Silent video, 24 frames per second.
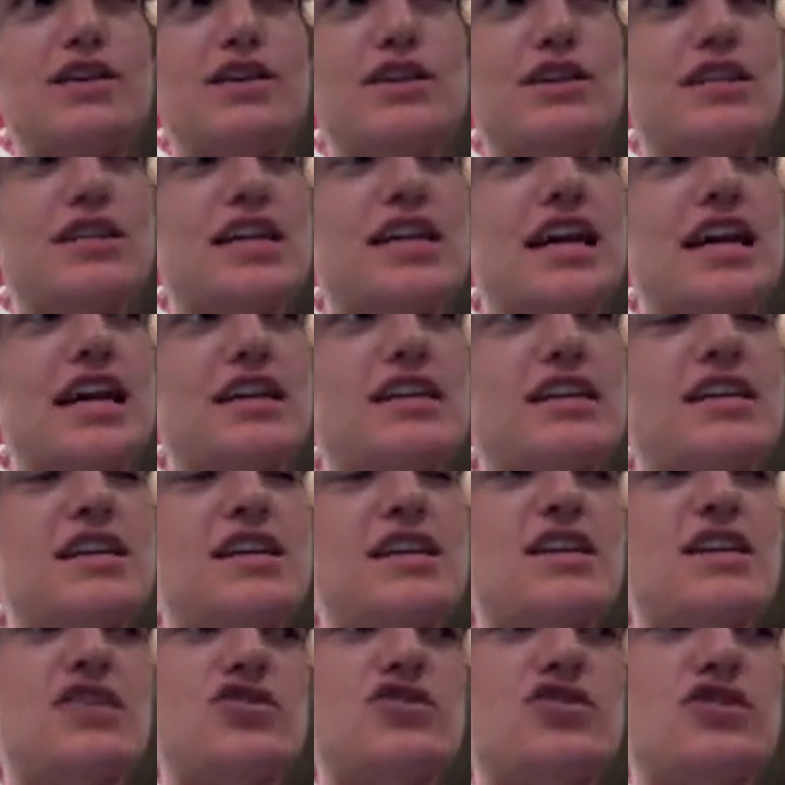was
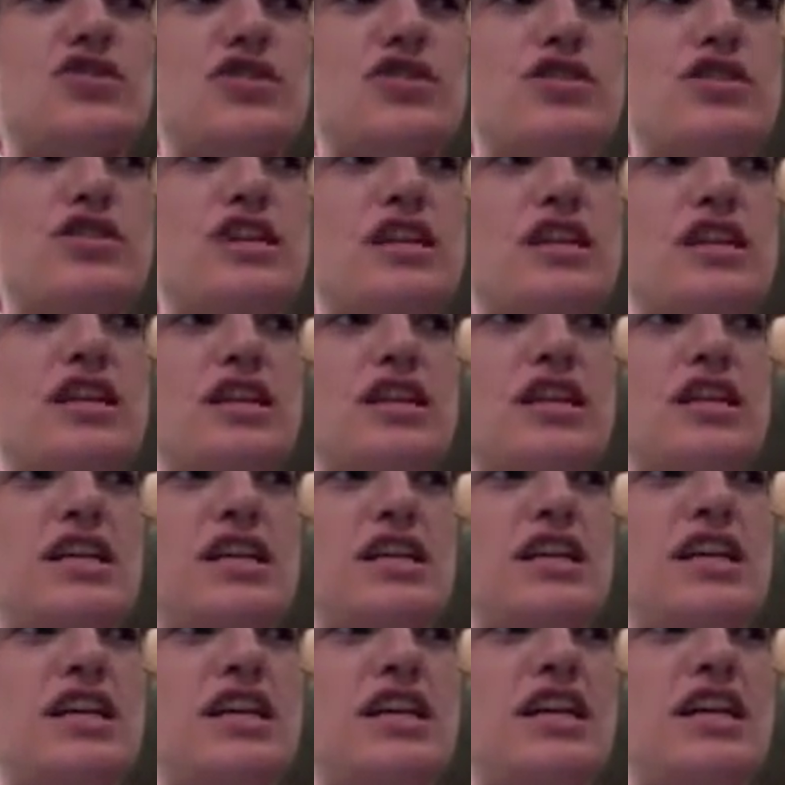
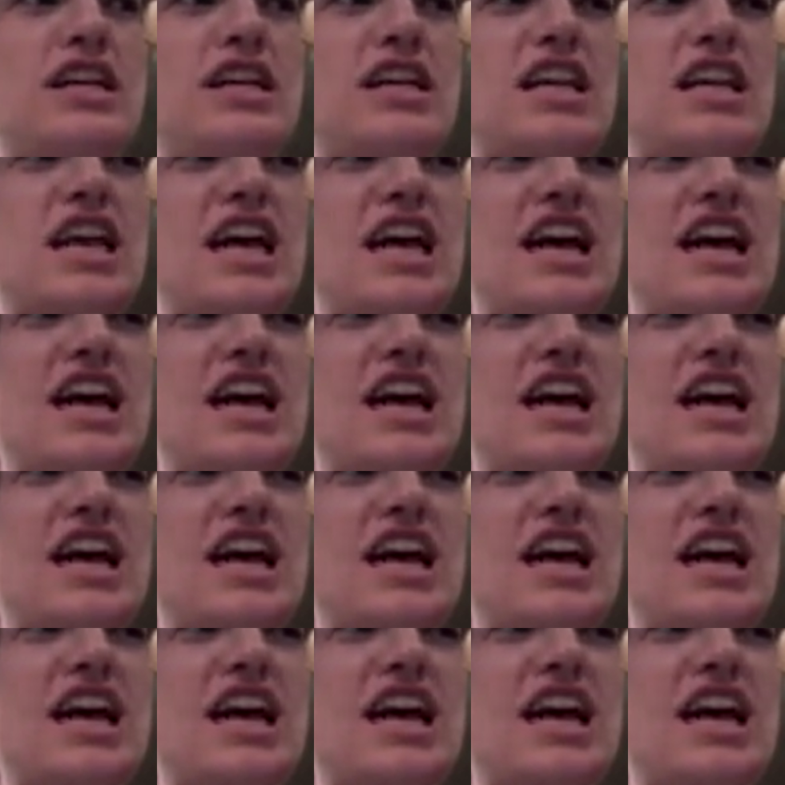dirty,